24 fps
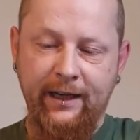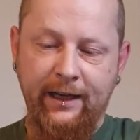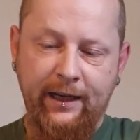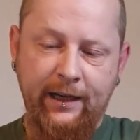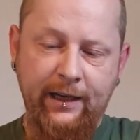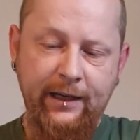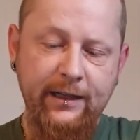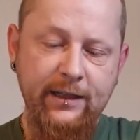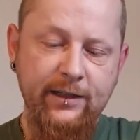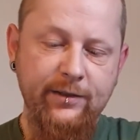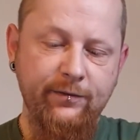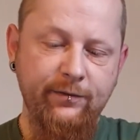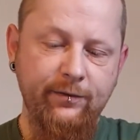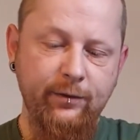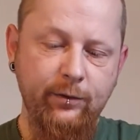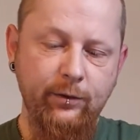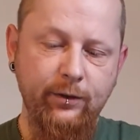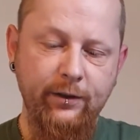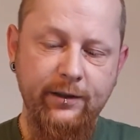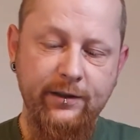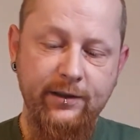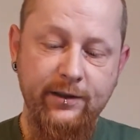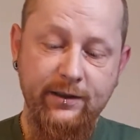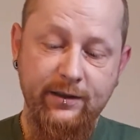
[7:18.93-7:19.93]
This
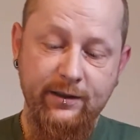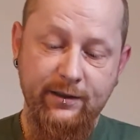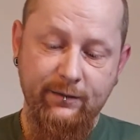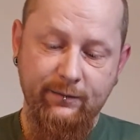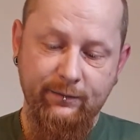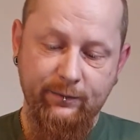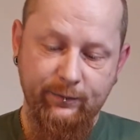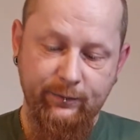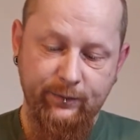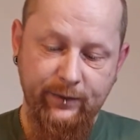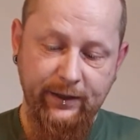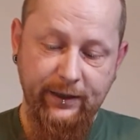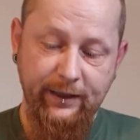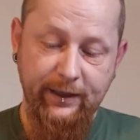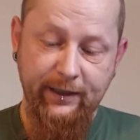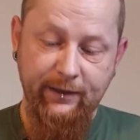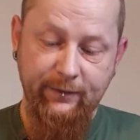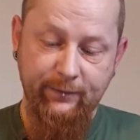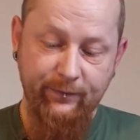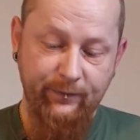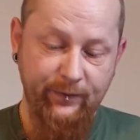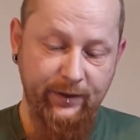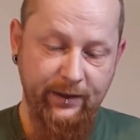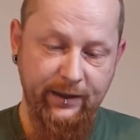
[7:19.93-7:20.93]
float is,
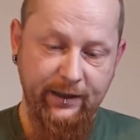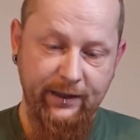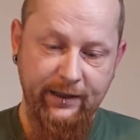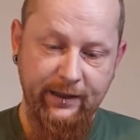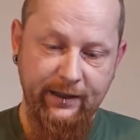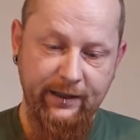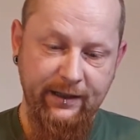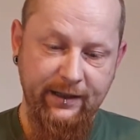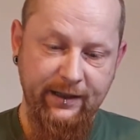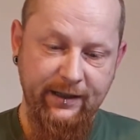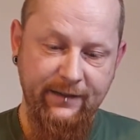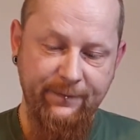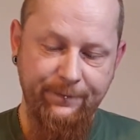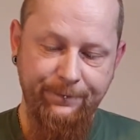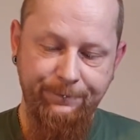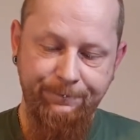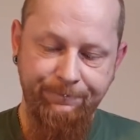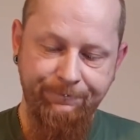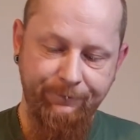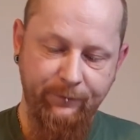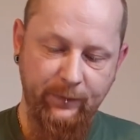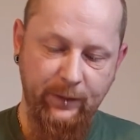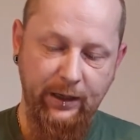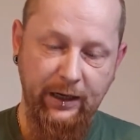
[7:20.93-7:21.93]
again,
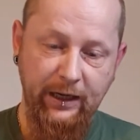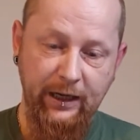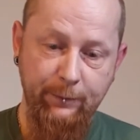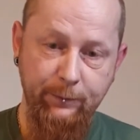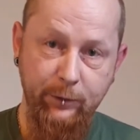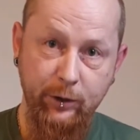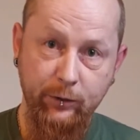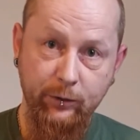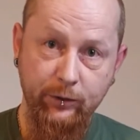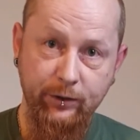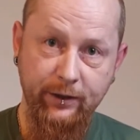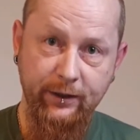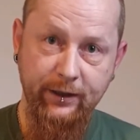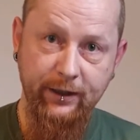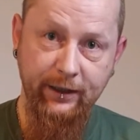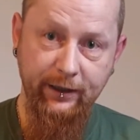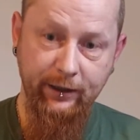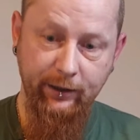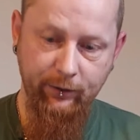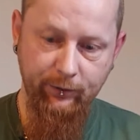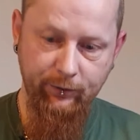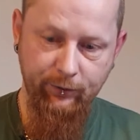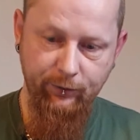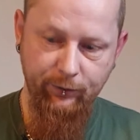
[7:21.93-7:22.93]
I'm not going to take
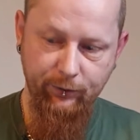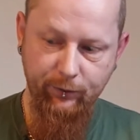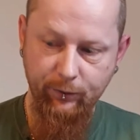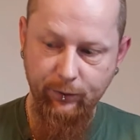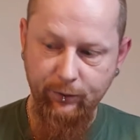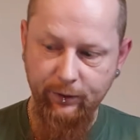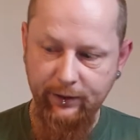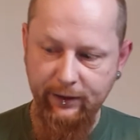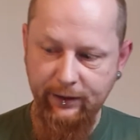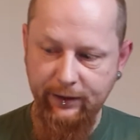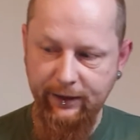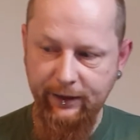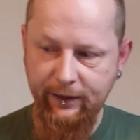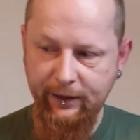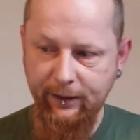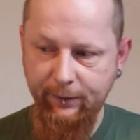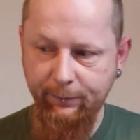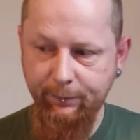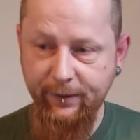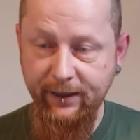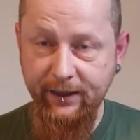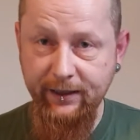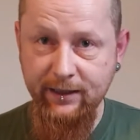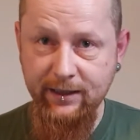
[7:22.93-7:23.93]
you through the
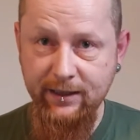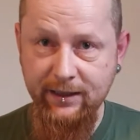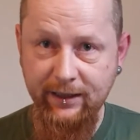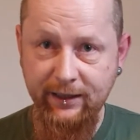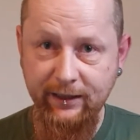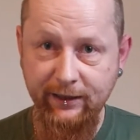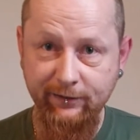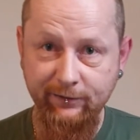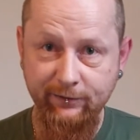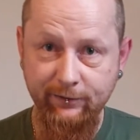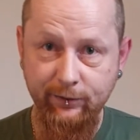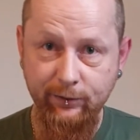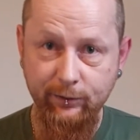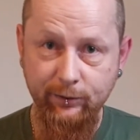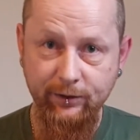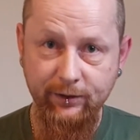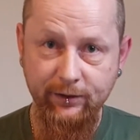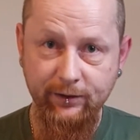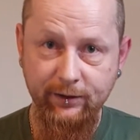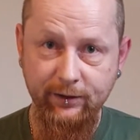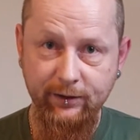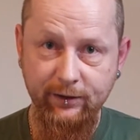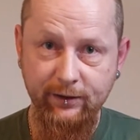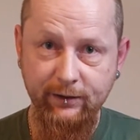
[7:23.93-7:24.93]
pike sliding float
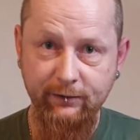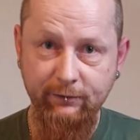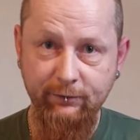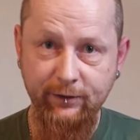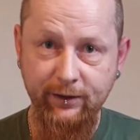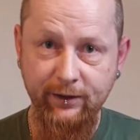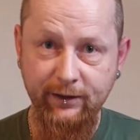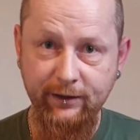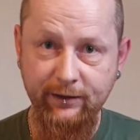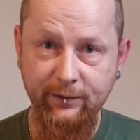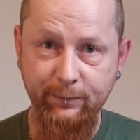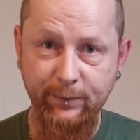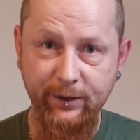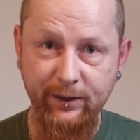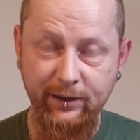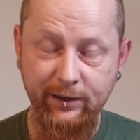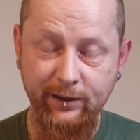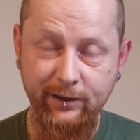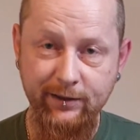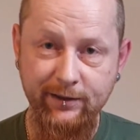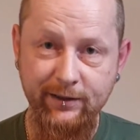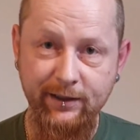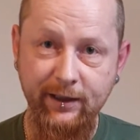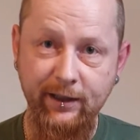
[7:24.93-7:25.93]
rigs
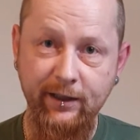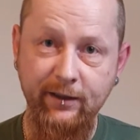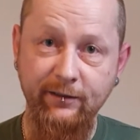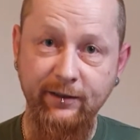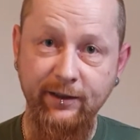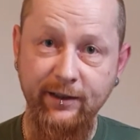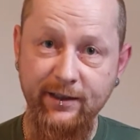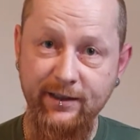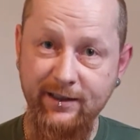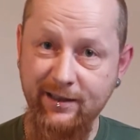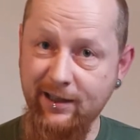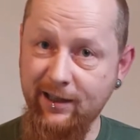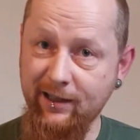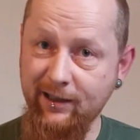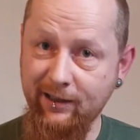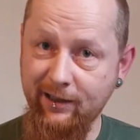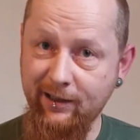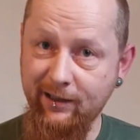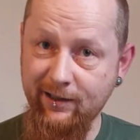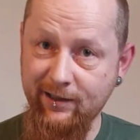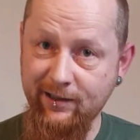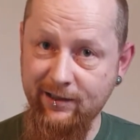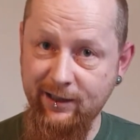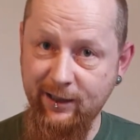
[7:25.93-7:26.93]
because they are exactly
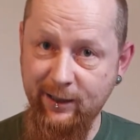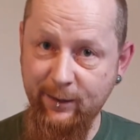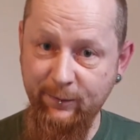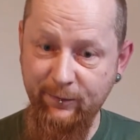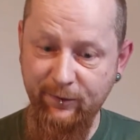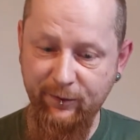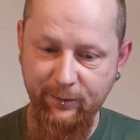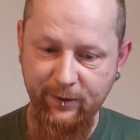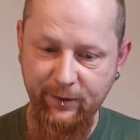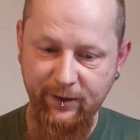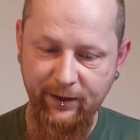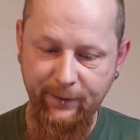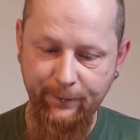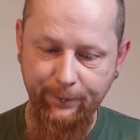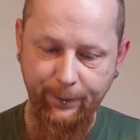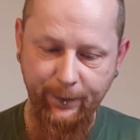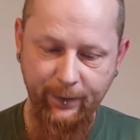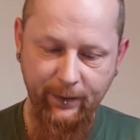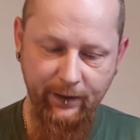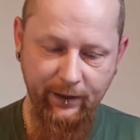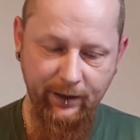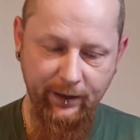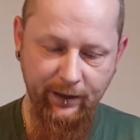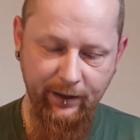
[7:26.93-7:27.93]
the same for me.
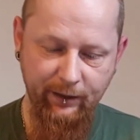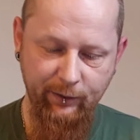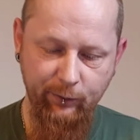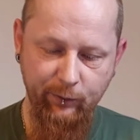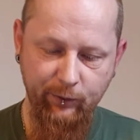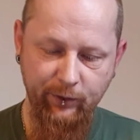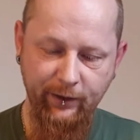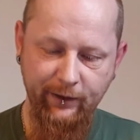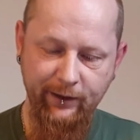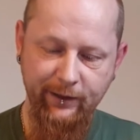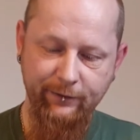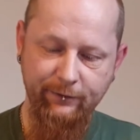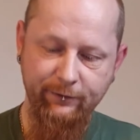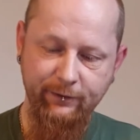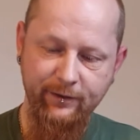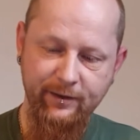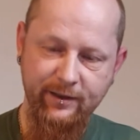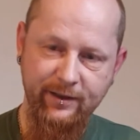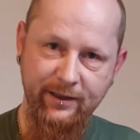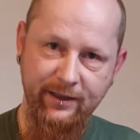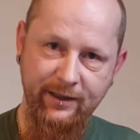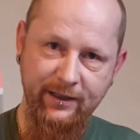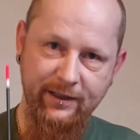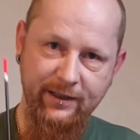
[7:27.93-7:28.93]
The only
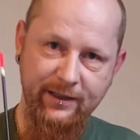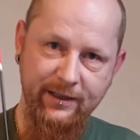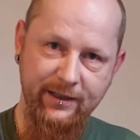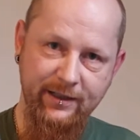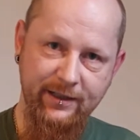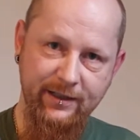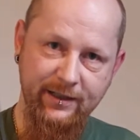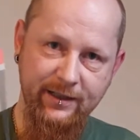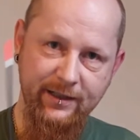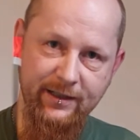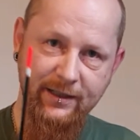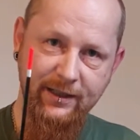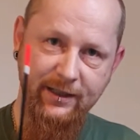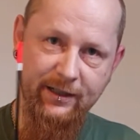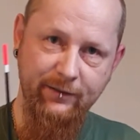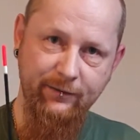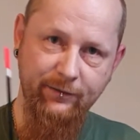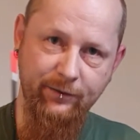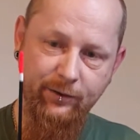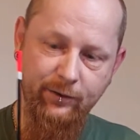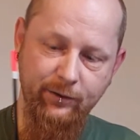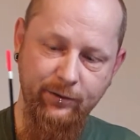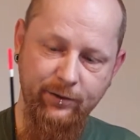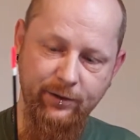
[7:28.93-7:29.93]
difference is, instead of
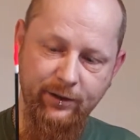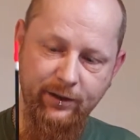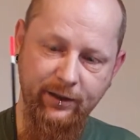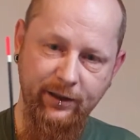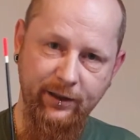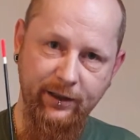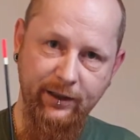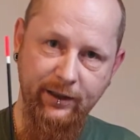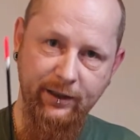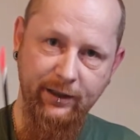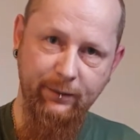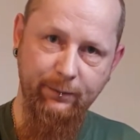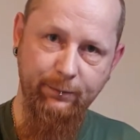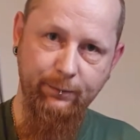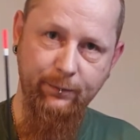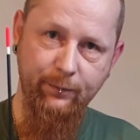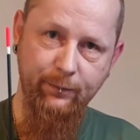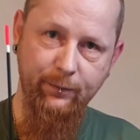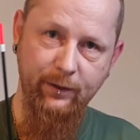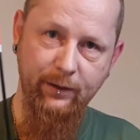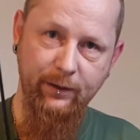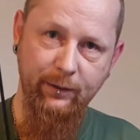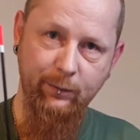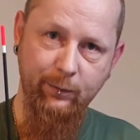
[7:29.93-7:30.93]
using a
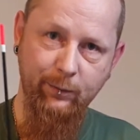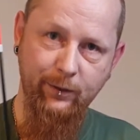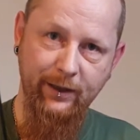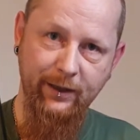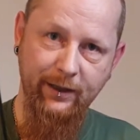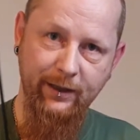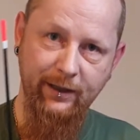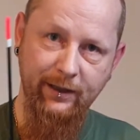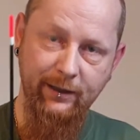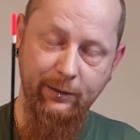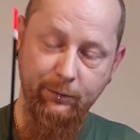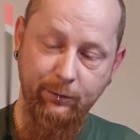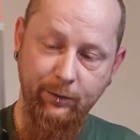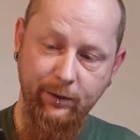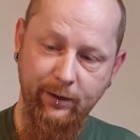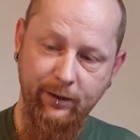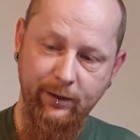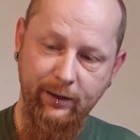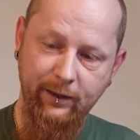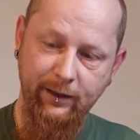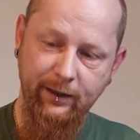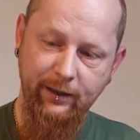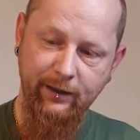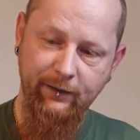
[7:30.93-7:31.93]
waggler with
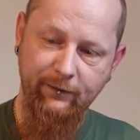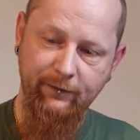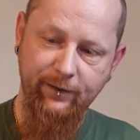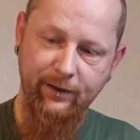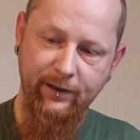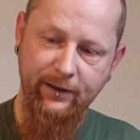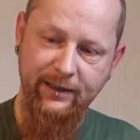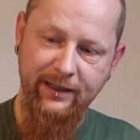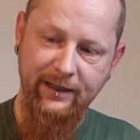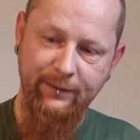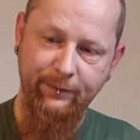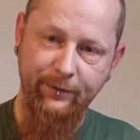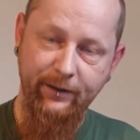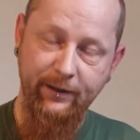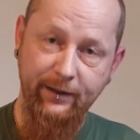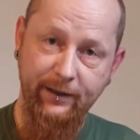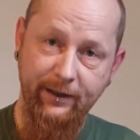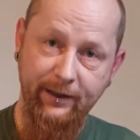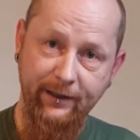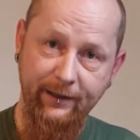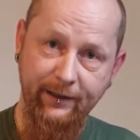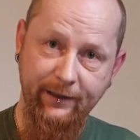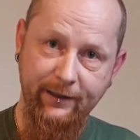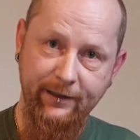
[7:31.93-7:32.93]
a adapter
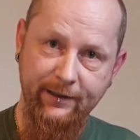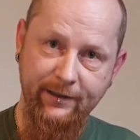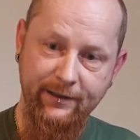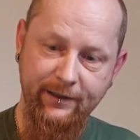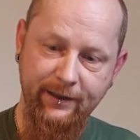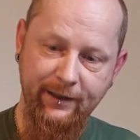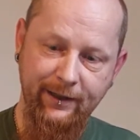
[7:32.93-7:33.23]
like this,